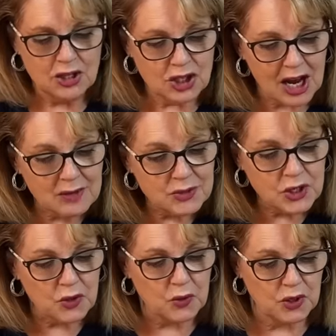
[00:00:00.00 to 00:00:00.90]
James
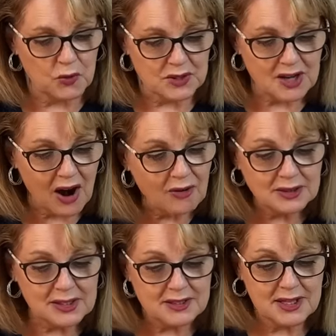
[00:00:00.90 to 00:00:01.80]
Hewitt, who was
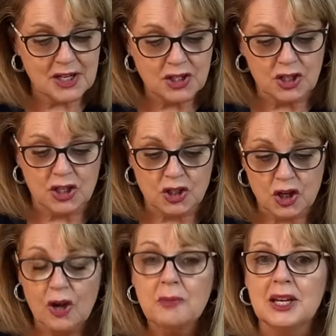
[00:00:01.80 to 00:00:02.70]
currently stationed in
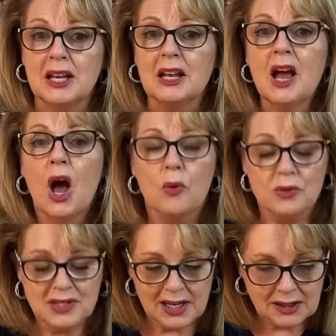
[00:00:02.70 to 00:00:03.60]
Germany,
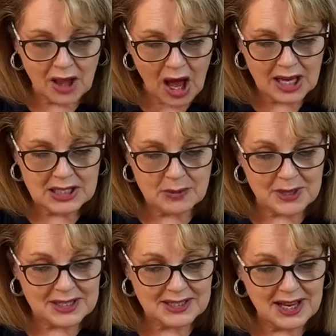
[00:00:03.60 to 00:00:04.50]
was in line to
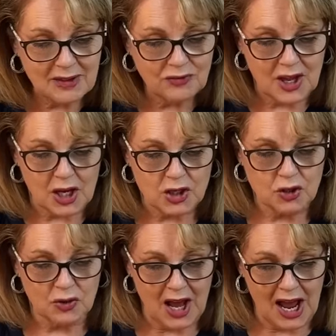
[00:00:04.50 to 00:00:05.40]
be sent there
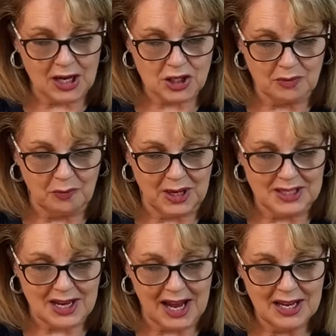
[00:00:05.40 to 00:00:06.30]
should action be
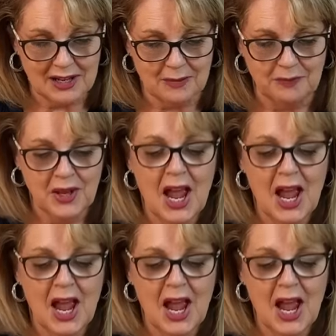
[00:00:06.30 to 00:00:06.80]
taken.